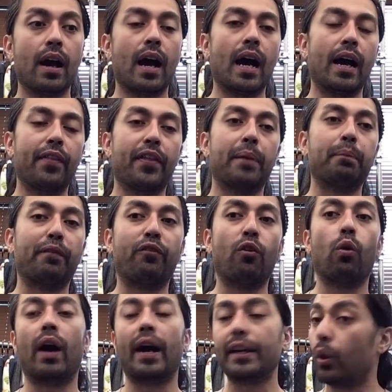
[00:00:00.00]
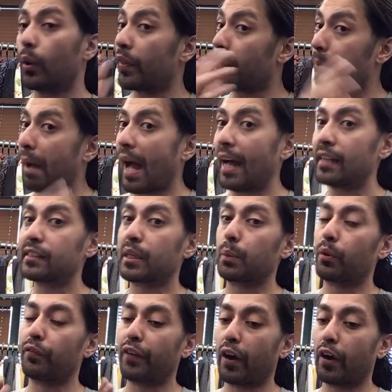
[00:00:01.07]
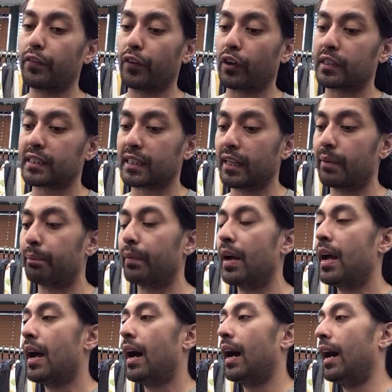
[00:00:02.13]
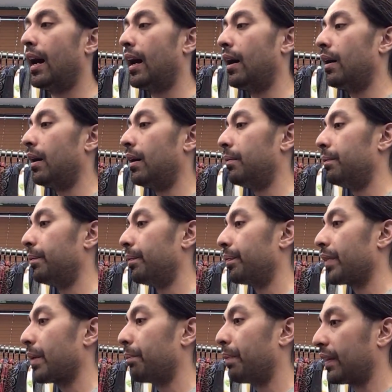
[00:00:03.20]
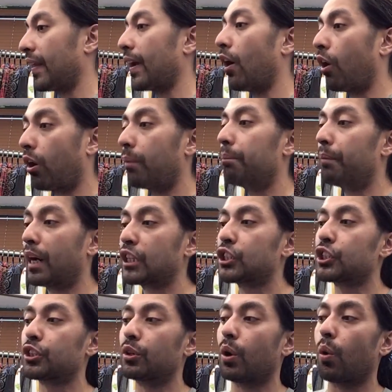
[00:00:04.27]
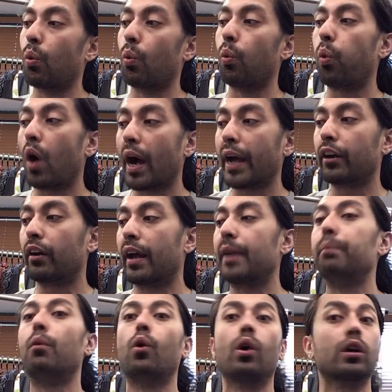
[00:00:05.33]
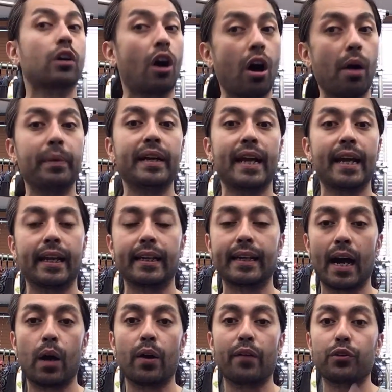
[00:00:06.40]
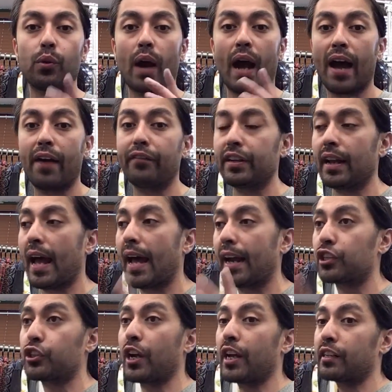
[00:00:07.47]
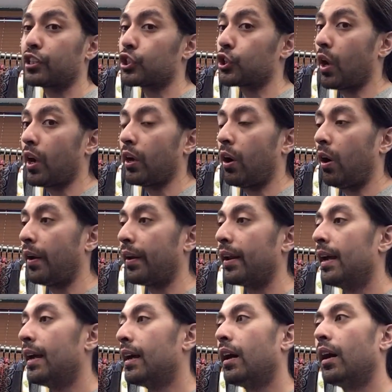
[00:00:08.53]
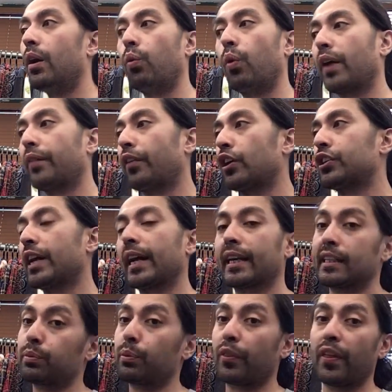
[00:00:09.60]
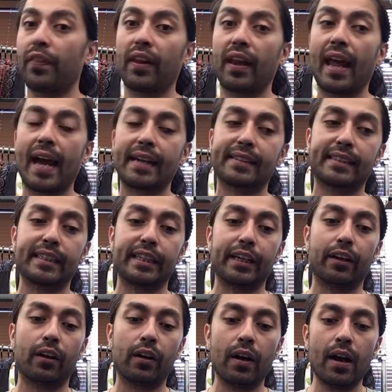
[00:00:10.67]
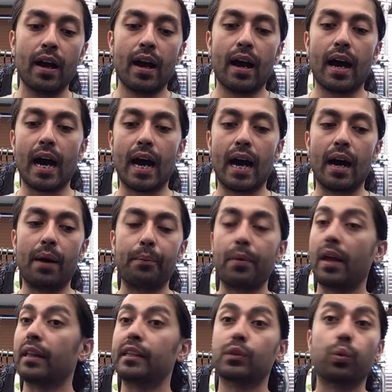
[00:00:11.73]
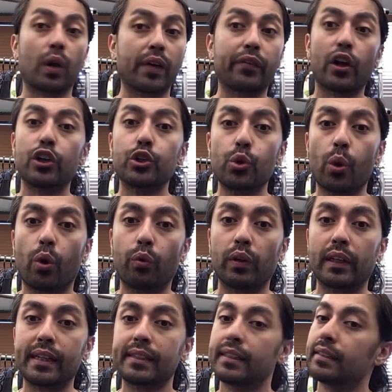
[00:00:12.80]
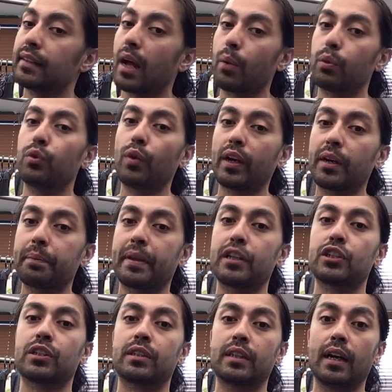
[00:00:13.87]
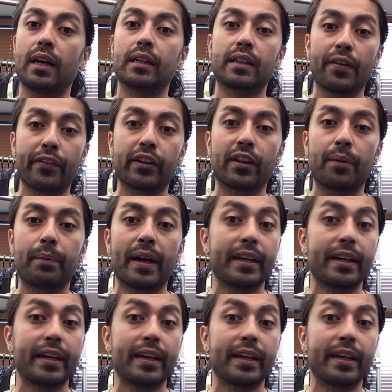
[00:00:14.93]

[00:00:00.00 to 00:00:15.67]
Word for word: uh, than before. I know in the past they were very very slim, um, but they are much wider and more accommodating now. If you haven't had a chance to try on one of our jackets within the last year, um, at least one of our newer releases, I would recommend uh, giving them